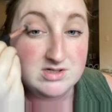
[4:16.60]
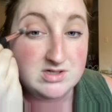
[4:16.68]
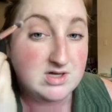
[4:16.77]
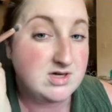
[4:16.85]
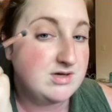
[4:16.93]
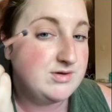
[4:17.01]

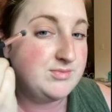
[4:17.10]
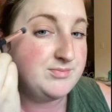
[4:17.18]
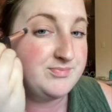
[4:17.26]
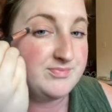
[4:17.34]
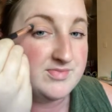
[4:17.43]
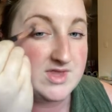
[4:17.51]

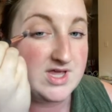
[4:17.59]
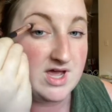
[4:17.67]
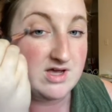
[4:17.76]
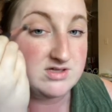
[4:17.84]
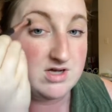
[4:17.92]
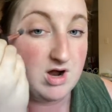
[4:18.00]
yeah.
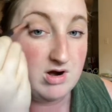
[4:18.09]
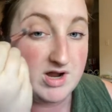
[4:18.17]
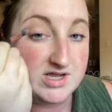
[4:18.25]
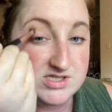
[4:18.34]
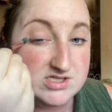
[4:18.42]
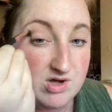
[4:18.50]

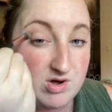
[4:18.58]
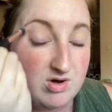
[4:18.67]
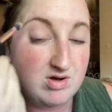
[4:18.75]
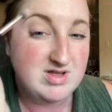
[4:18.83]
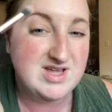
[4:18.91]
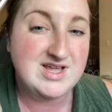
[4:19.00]
Alright, so
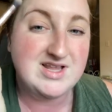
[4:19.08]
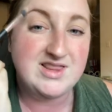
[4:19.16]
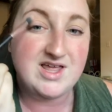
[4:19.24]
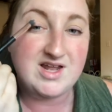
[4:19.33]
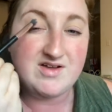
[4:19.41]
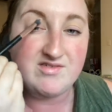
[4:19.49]

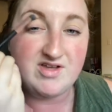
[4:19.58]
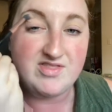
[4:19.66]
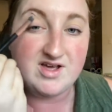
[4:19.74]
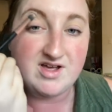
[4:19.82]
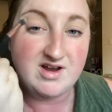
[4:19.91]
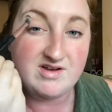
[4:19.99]
now that I've got
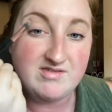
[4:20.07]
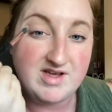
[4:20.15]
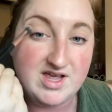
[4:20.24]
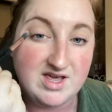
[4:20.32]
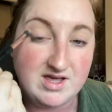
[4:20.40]
that kind of like